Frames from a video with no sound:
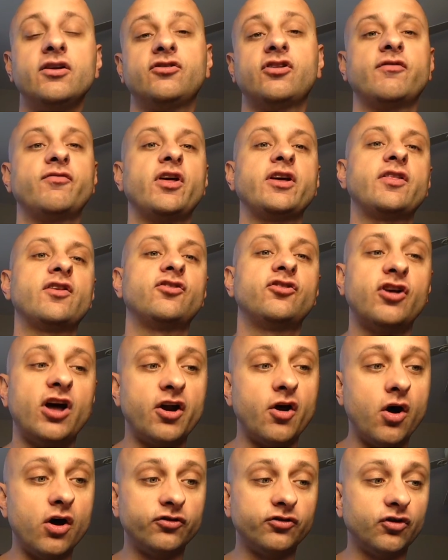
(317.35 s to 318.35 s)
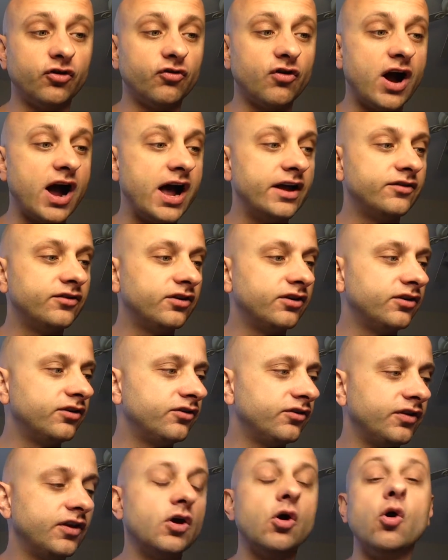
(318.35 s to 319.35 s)
stuff like The Sun Also
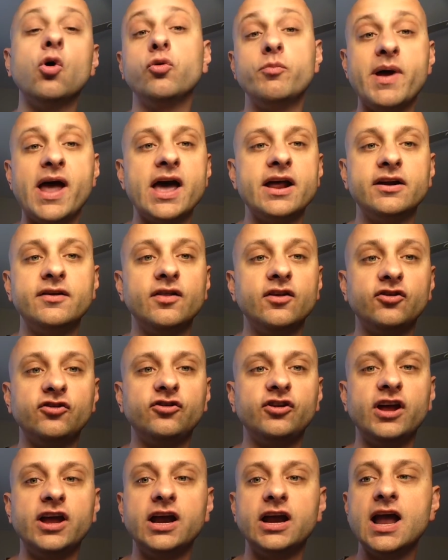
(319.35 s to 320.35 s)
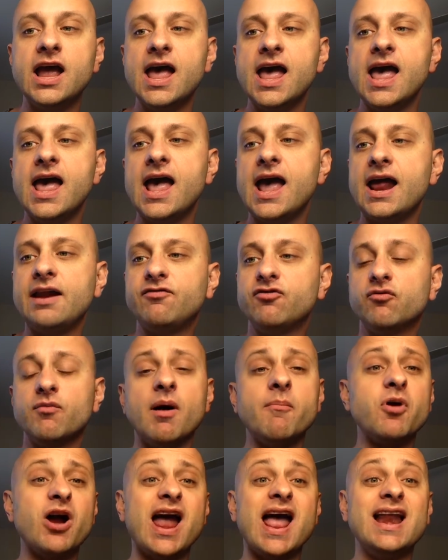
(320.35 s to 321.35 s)
Rises and The Old Man and the Sea. And if you
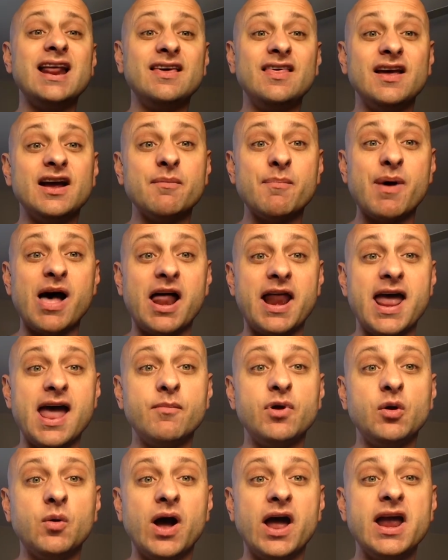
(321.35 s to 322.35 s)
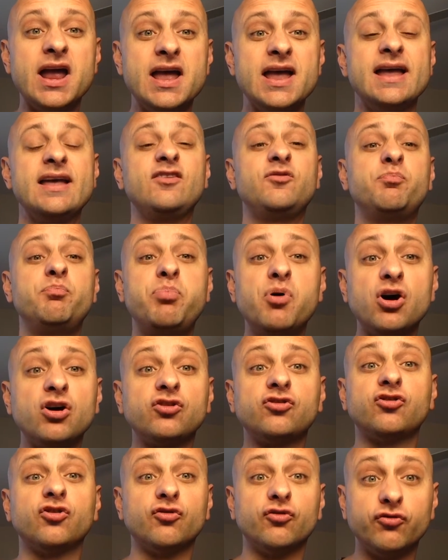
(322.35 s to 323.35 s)
remember anything about Hemingway, his
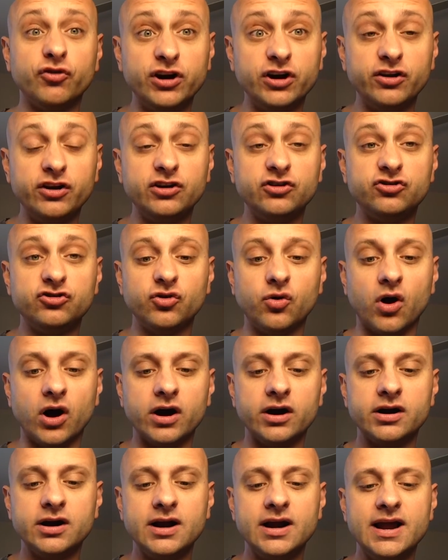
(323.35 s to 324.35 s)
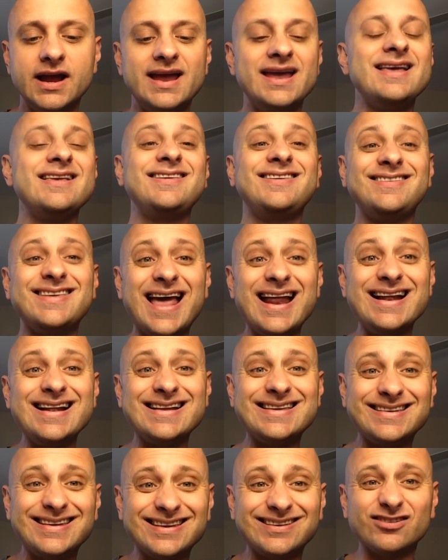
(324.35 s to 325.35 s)
books are really short. His
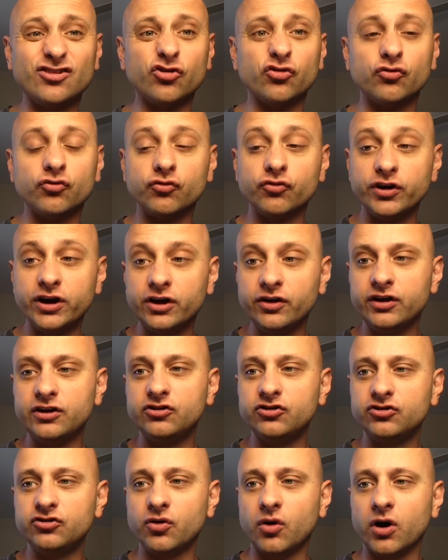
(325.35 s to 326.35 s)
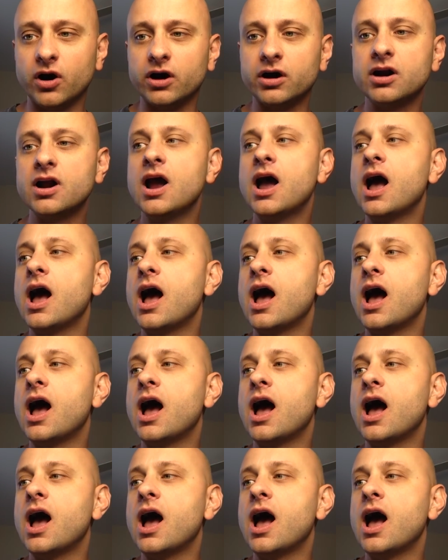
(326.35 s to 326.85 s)
sentences are really short.